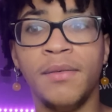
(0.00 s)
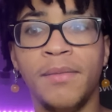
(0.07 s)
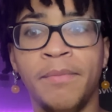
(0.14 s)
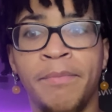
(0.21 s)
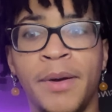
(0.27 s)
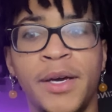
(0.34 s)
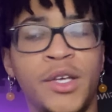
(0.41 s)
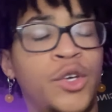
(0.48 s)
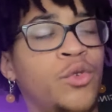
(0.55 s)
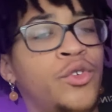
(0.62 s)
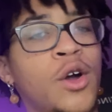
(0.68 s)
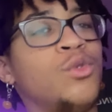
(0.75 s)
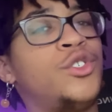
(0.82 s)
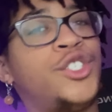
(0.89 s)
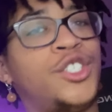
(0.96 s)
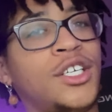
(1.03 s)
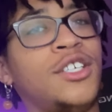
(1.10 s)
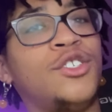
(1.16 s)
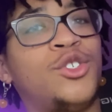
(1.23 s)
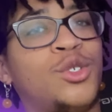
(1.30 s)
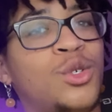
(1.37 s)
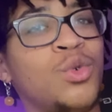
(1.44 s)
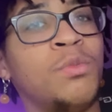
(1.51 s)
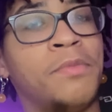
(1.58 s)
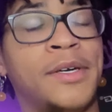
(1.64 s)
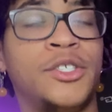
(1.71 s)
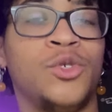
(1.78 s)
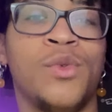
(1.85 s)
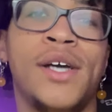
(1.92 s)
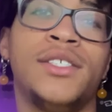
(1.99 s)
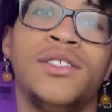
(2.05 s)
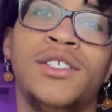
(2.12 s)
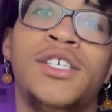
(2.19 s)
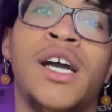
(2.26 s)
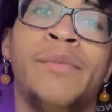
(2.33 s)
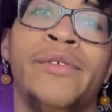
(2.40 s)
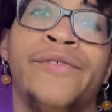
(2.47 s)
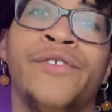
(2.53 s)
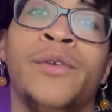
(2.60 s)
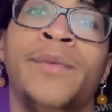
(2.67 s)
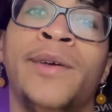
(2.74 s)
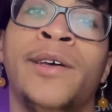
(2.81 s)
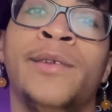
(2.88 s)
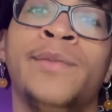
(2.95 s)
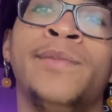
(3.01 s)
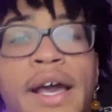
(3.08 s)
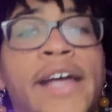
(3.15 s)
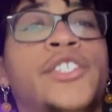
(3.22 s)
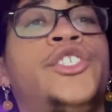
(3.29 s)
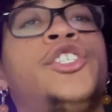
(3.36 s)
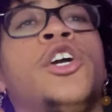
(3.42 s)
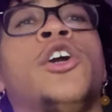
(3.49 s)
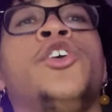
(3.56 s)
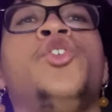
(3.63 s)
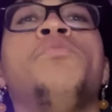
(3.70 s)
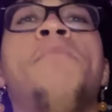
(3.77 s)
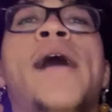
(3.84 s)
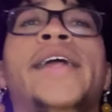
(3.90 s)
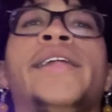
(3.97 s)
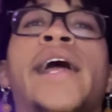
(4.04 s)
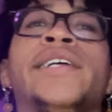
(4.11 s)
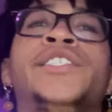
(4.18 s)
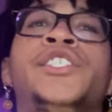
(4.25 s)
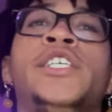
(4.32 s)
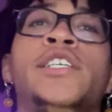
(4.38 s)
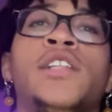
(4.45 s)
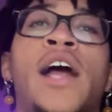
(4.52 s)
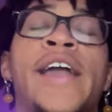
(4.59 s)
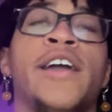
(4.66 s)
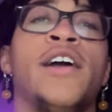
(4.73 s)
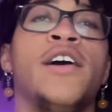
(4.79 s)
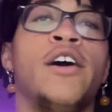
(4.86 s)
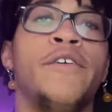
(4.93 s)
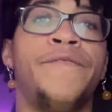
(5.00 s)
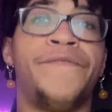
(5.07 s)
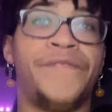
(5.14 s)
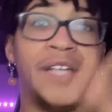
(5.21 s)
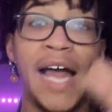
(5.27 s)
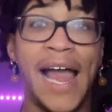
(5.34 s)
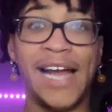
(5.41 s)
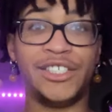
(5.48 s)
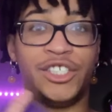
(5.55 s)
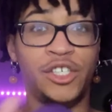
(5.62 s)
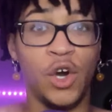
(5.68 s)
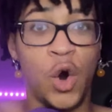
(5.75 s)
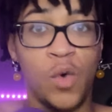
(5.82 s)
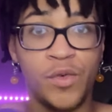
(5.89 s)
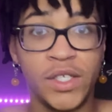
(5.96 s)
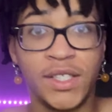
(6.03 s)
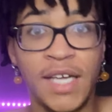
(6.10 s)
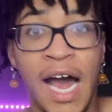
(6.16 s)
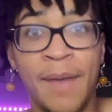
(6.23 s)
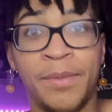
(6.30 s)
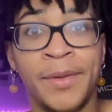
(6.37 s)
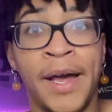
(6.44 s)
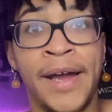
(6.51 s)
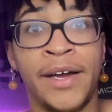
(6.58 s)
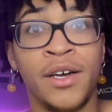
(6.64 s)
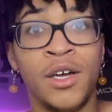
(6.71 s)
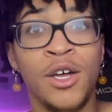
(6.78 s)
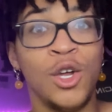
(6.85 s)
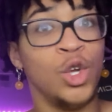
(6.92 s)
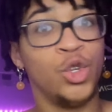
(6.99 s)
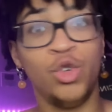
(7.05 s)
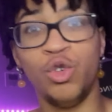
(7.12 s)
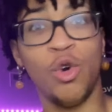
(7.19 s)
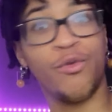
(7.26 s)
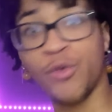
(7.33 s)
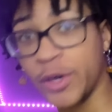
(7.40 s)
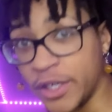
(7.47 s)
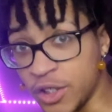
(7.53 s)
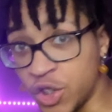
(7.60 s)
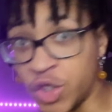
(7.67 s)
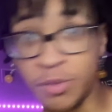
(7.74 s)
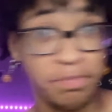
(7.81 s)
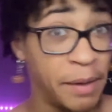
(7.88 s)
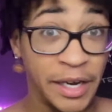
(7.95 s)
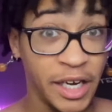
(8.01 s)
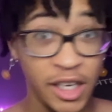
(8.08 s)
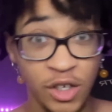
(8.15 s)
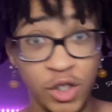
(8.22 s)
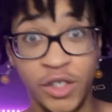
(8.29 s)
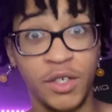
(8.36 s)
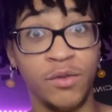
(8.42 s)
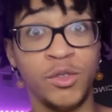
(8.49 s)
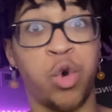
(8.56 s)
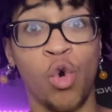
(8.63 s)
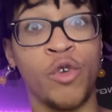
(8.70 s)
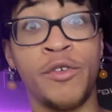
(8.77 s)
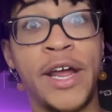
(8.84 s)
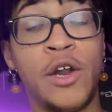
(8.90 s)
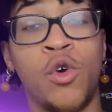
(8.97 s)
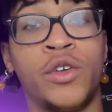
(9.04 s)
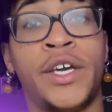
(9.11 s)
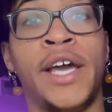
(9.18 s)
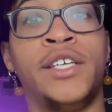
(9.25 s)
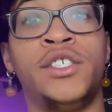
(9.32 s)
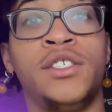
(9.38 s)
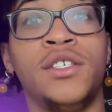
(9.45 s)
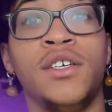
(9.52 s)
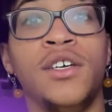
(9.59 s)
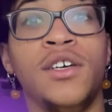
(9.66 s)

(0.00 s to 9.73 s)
but you don't see too much wrestling coming from him. And sure, you might not see like flashy, over the top, like, you know, freaking spinning tornado kicks